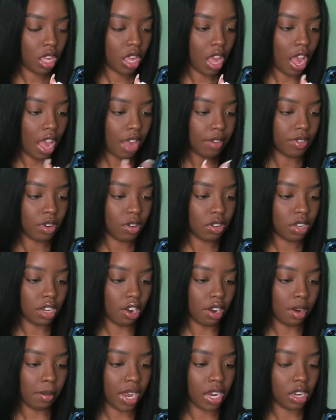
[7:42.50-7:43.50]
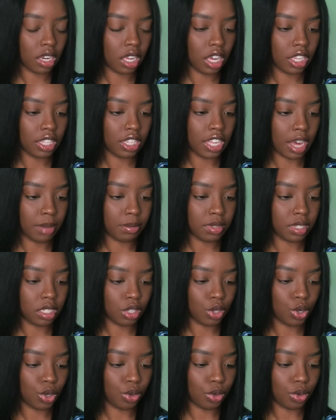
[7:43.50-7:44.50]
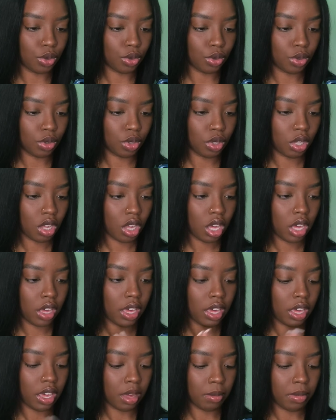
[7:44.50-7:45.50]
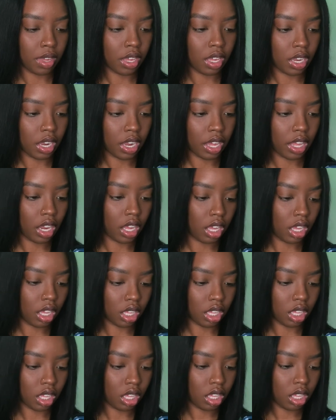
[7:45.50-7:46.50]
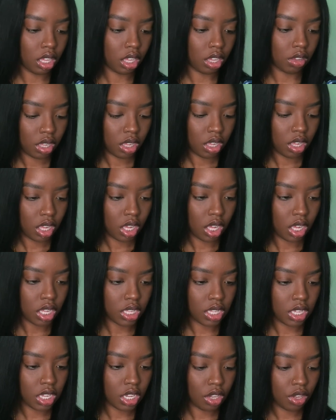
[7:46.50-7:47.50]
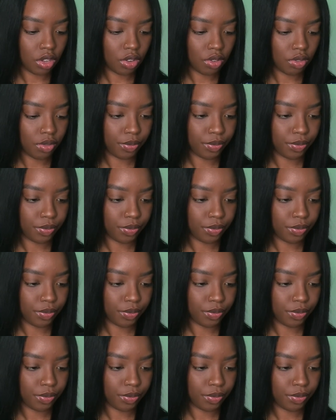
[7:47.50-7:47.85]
iPhone automatically adapts to ambient lighting. Continue.